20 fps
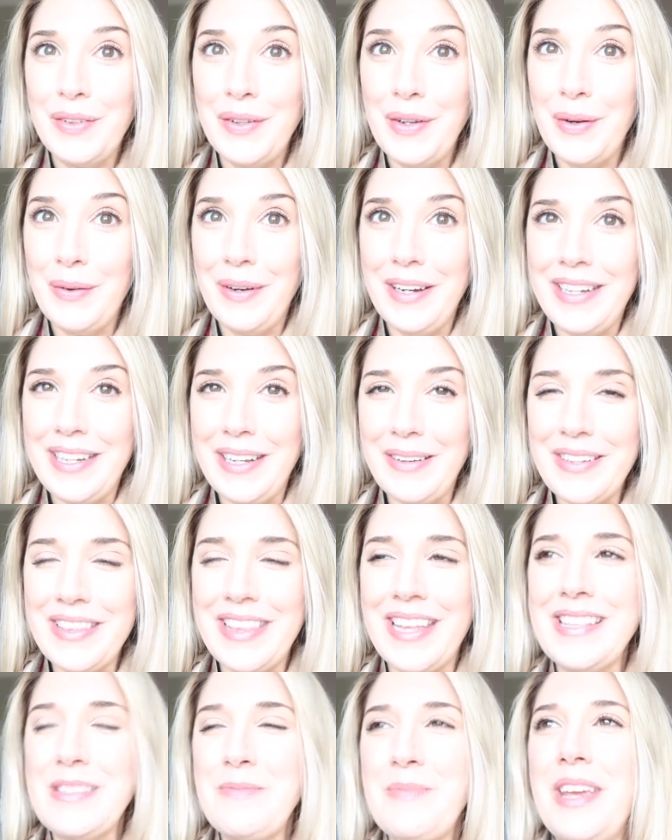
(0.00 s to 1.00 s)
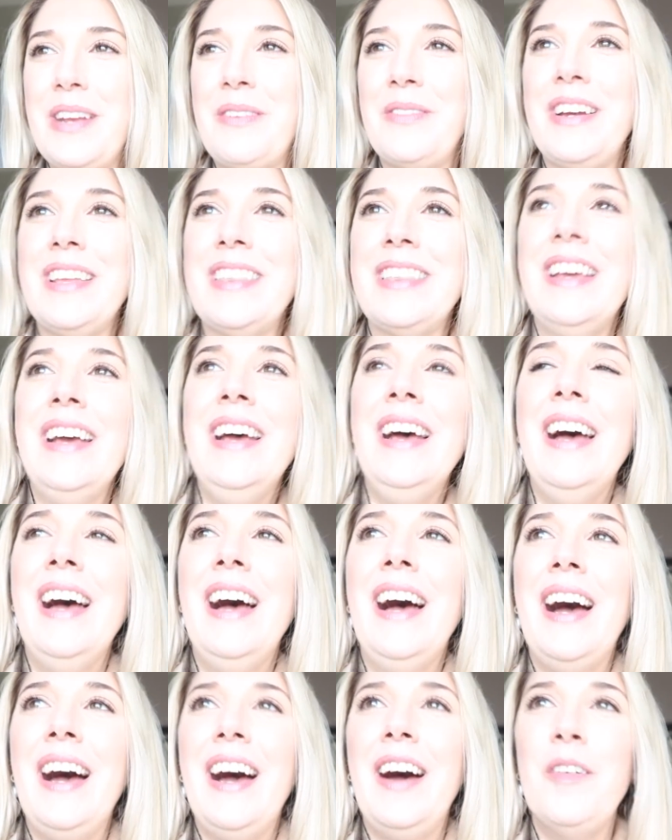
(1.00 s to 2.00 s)
No idea what that's made with.
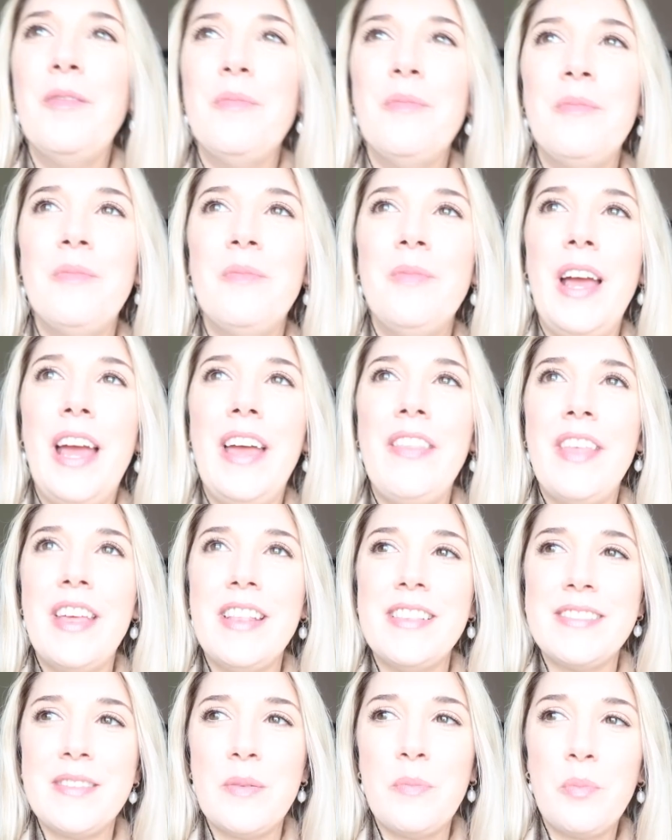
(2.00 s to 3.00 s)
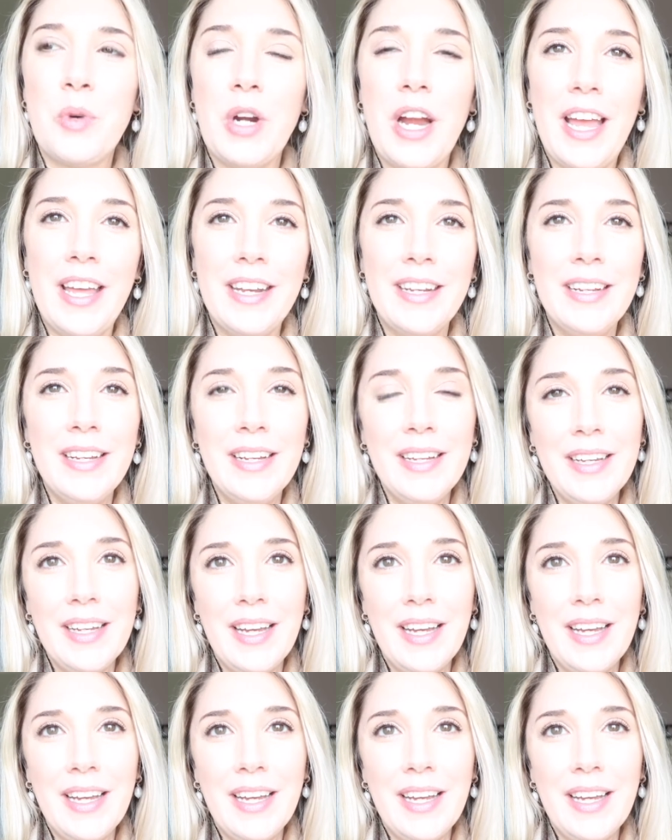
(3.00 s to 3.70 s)
Um, and then some bread.